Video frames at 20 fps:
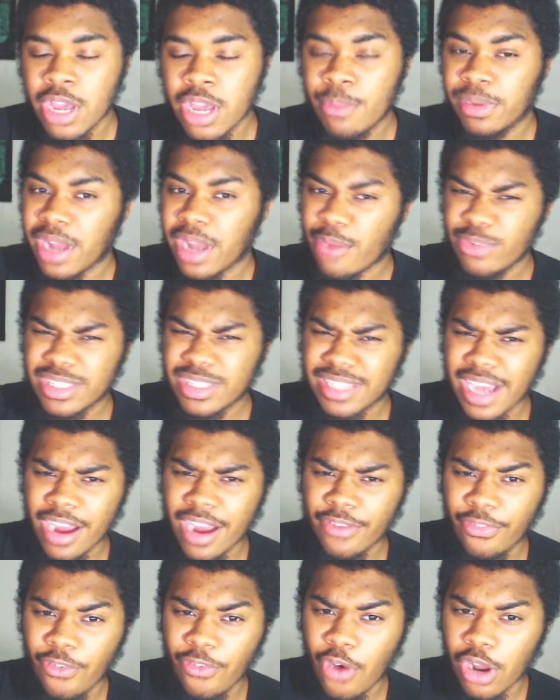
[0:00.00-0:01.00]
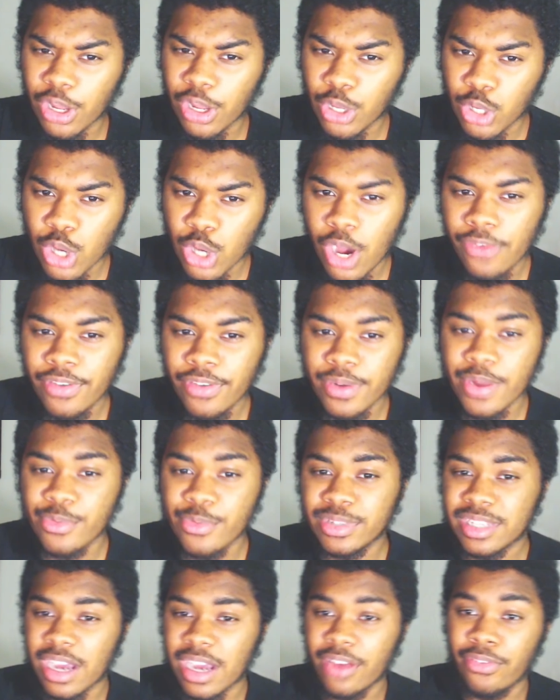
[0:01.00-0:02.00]
But then we started falling off, and then
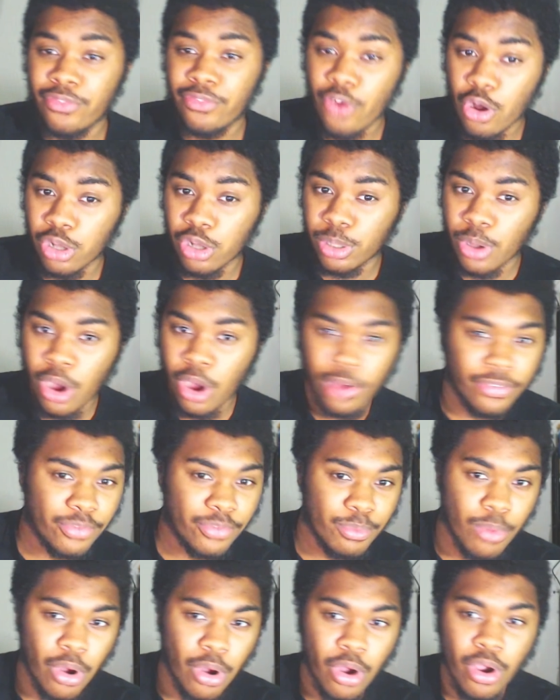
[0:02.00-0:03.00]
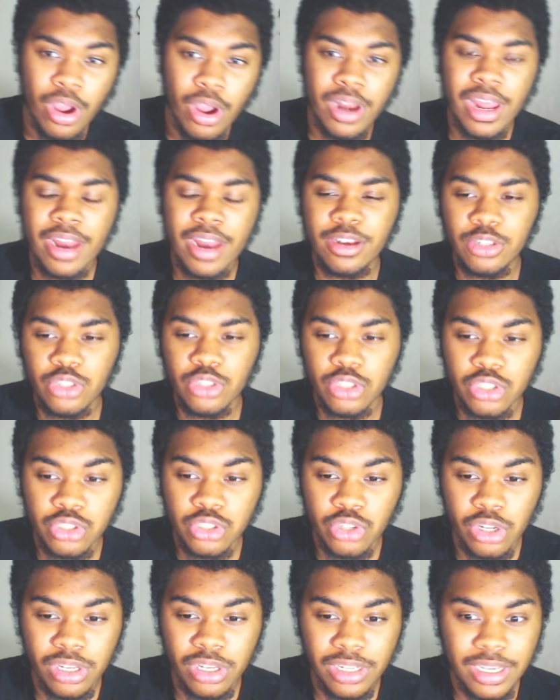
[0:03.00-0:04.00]
we started falling off more, and then just
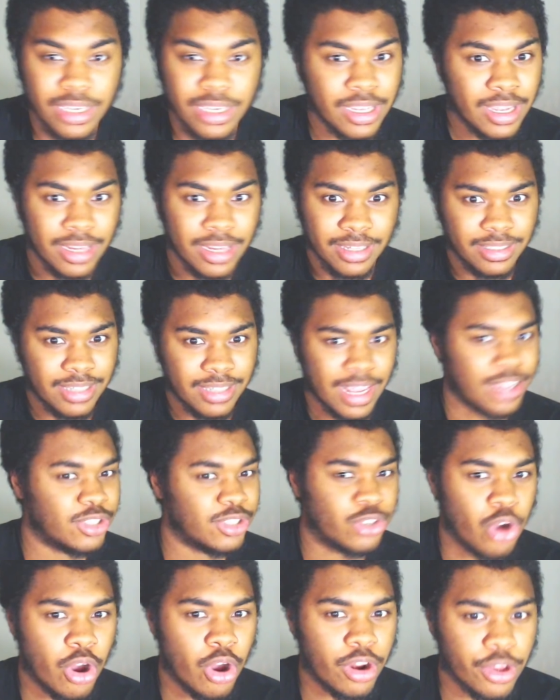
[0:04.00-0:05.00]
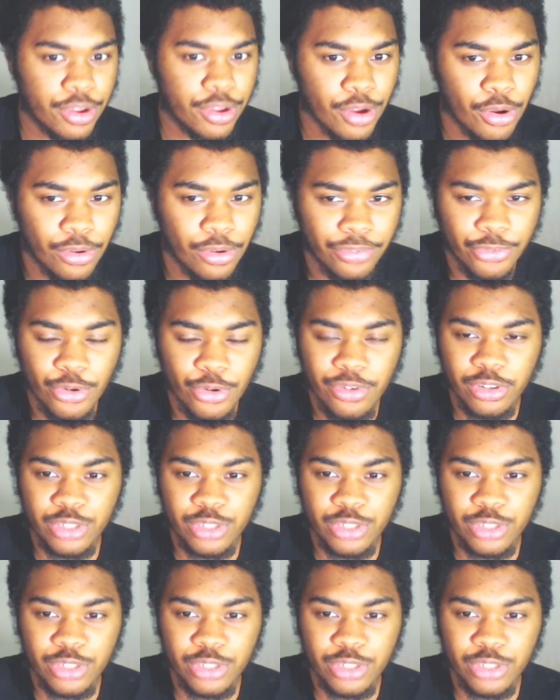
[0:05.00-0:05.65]
suddenly they scored a goal through just